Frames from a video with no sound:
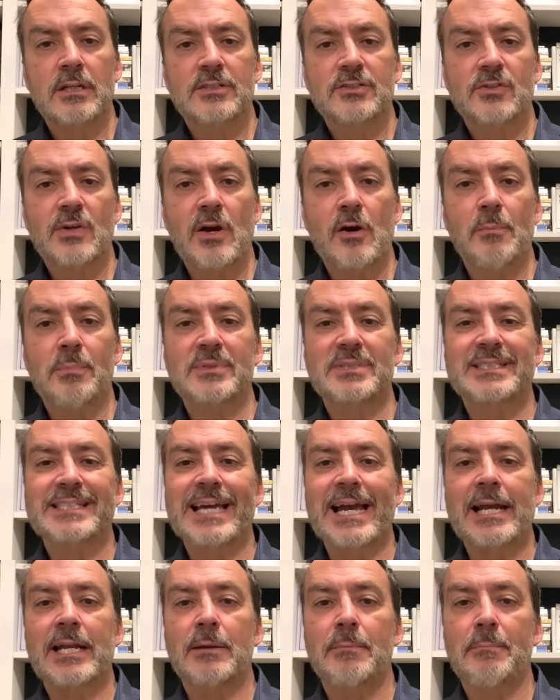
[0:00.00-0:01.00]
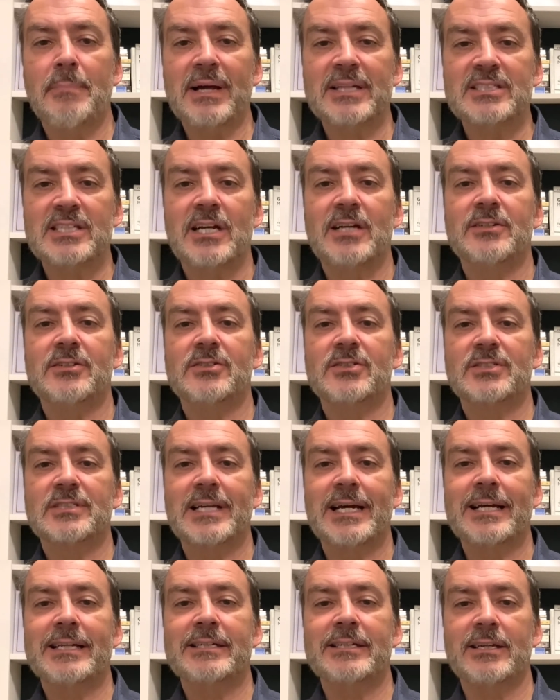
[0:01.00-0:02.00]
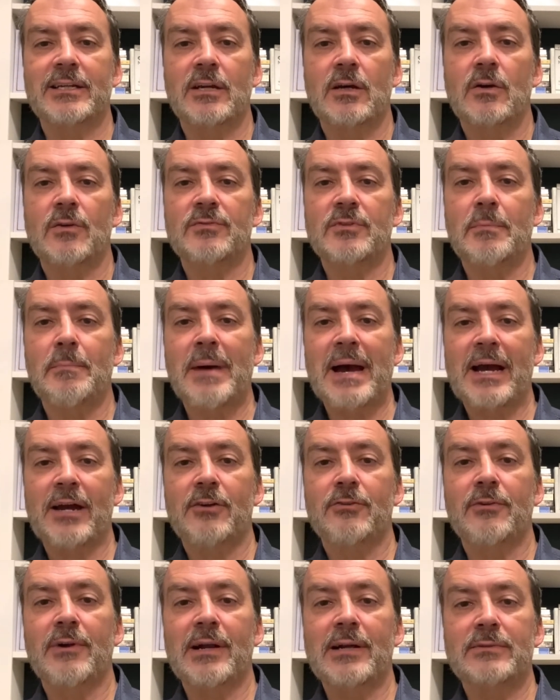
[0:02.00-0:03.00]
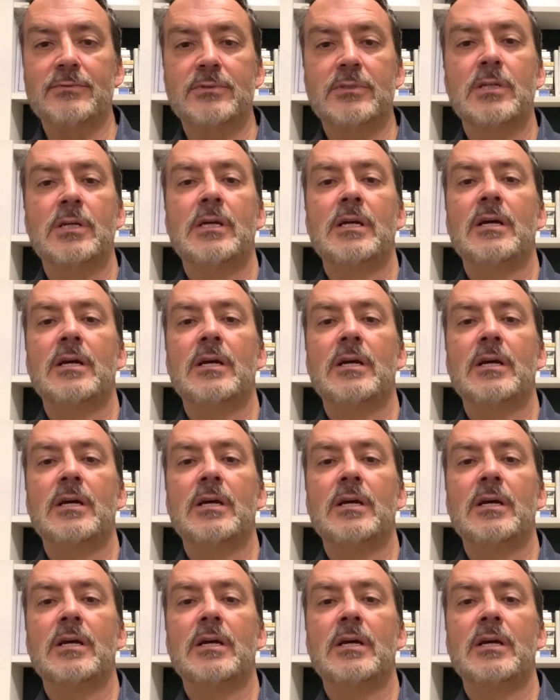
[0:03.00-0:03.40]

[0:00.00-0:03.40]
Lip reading: to help us gain a better understanding of the background